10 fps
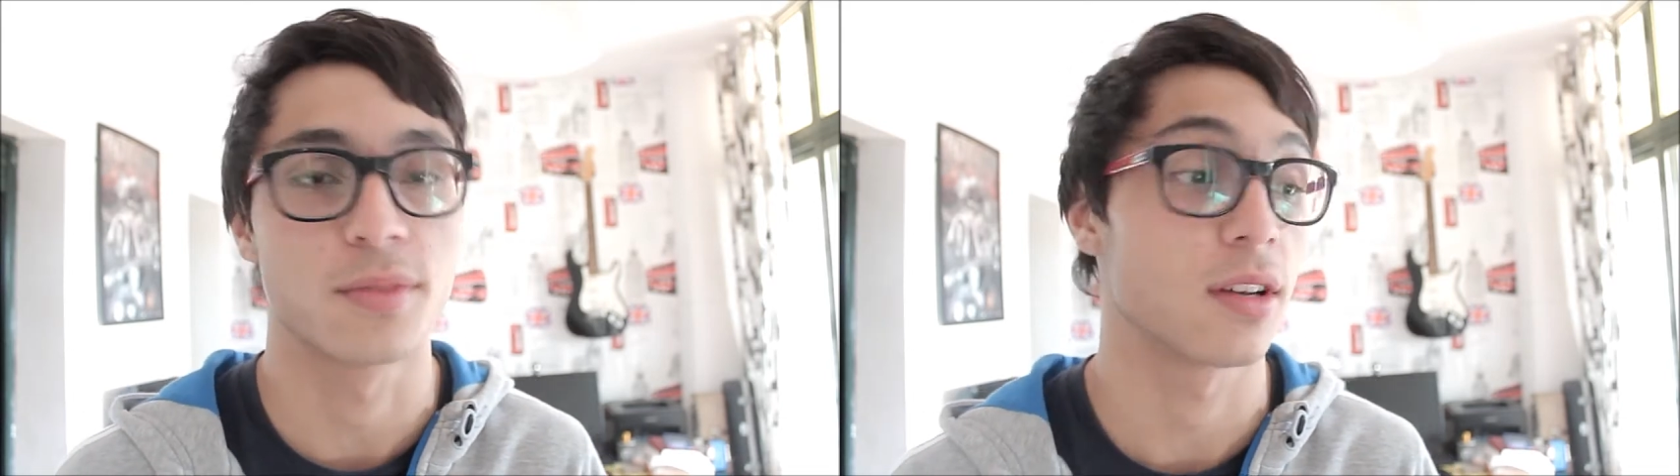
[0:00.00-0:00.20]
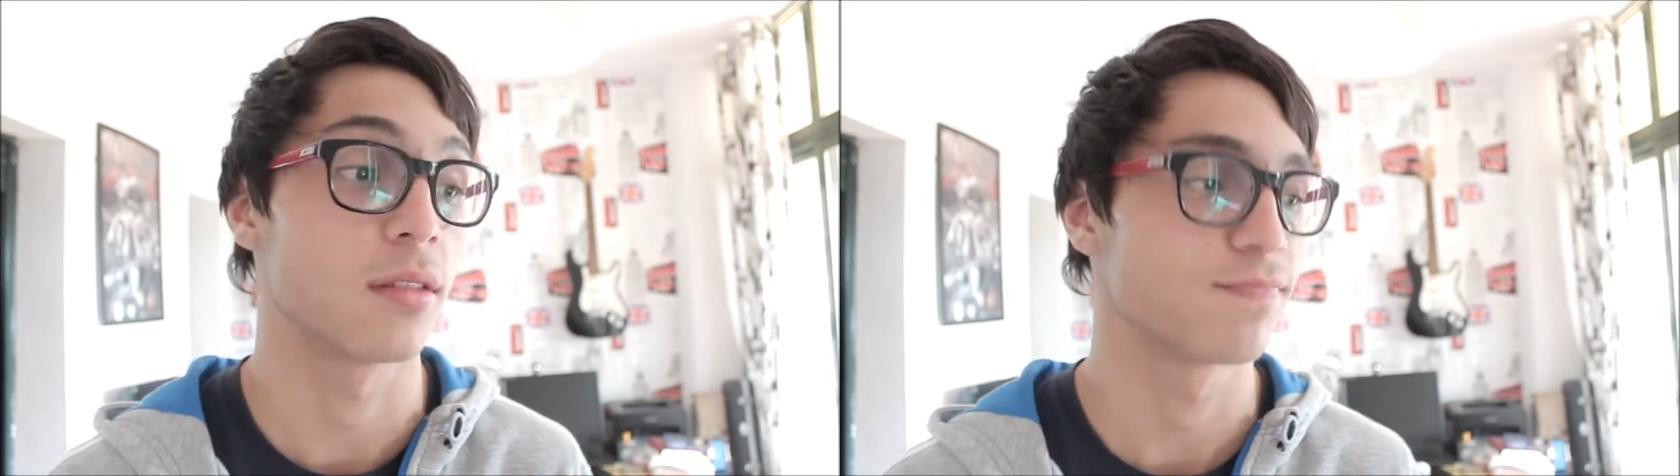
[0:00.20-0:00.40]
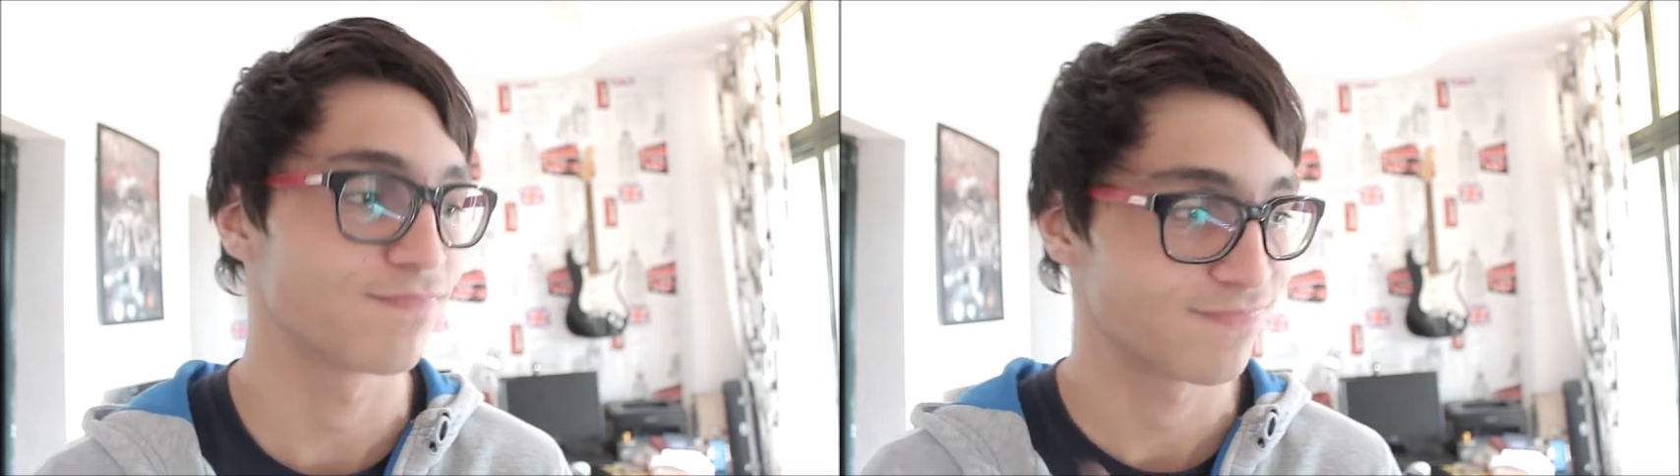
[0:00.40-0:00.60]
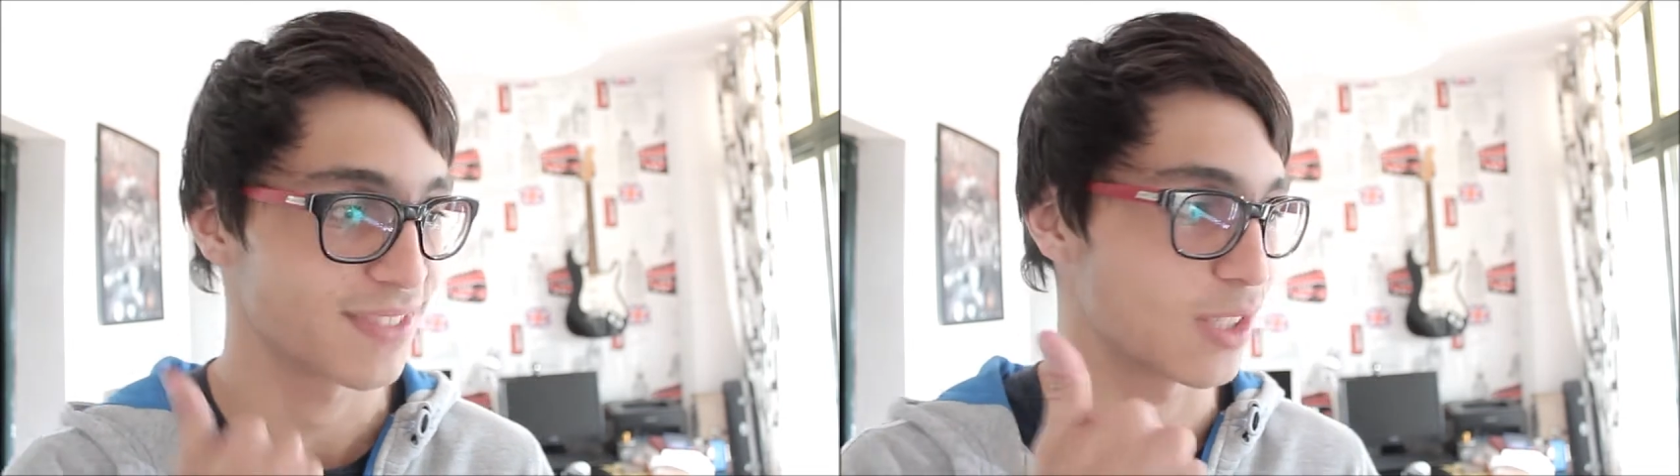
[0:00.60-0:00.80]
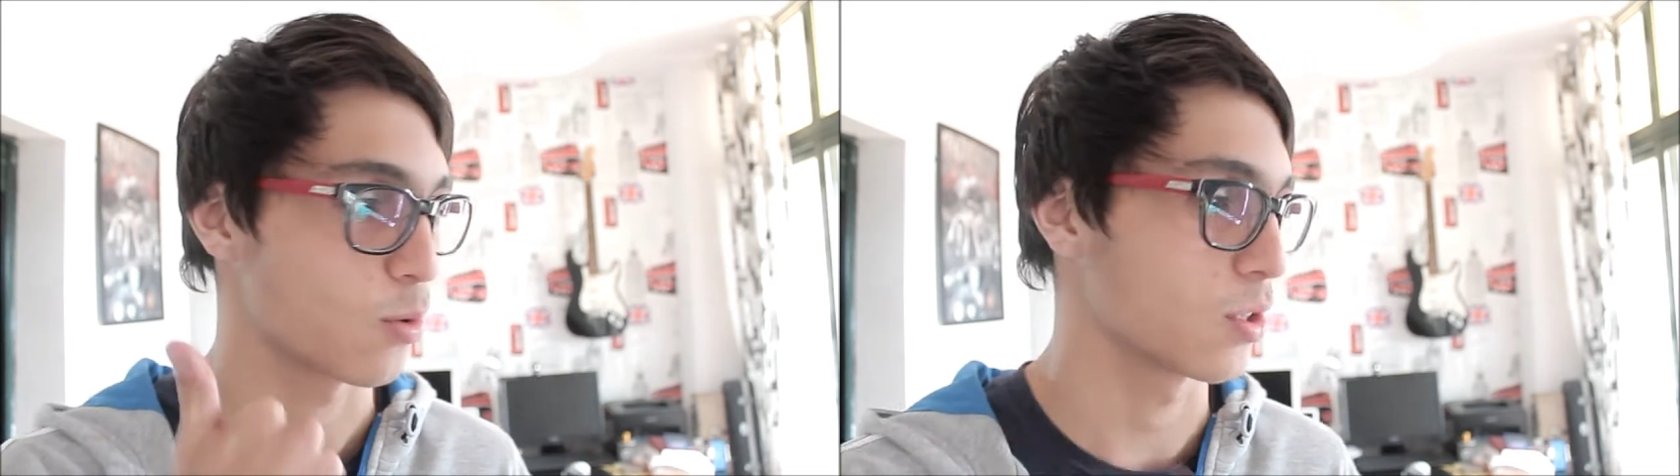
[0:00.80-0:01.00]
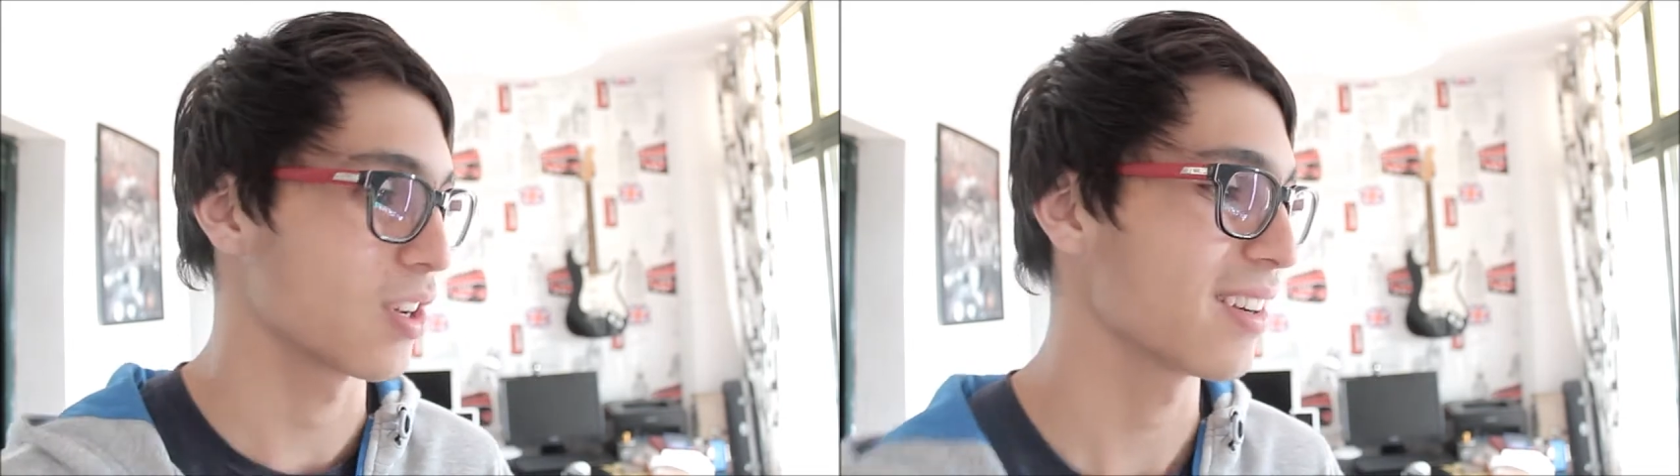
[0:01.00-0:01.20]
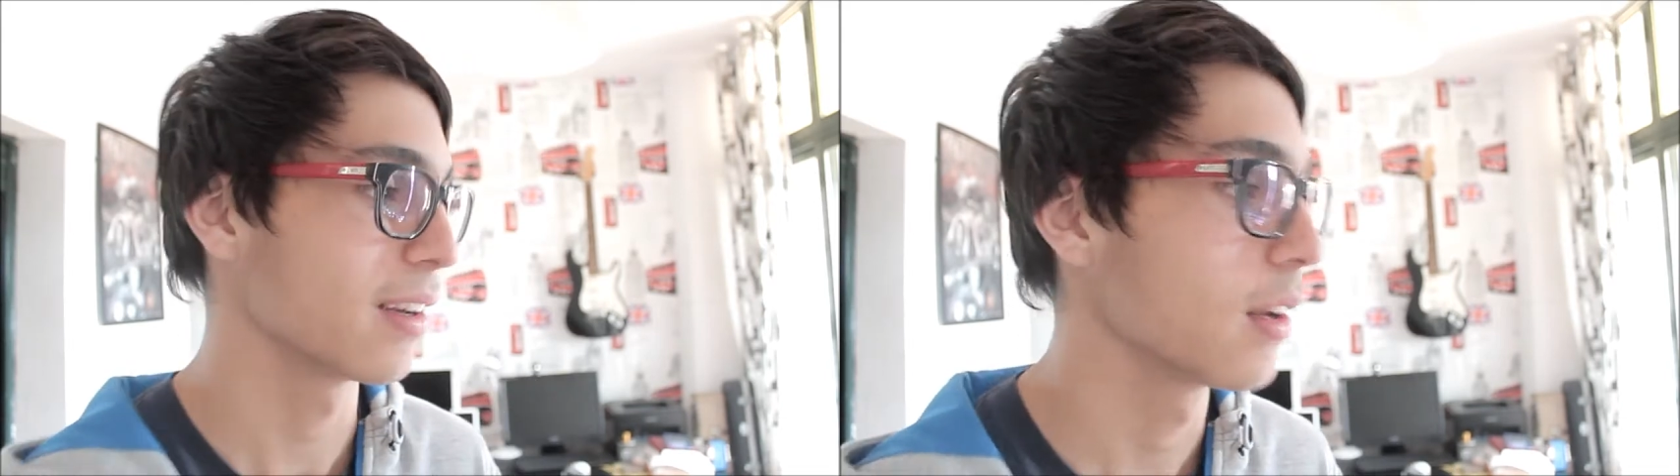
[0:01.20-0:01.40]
so that's always good.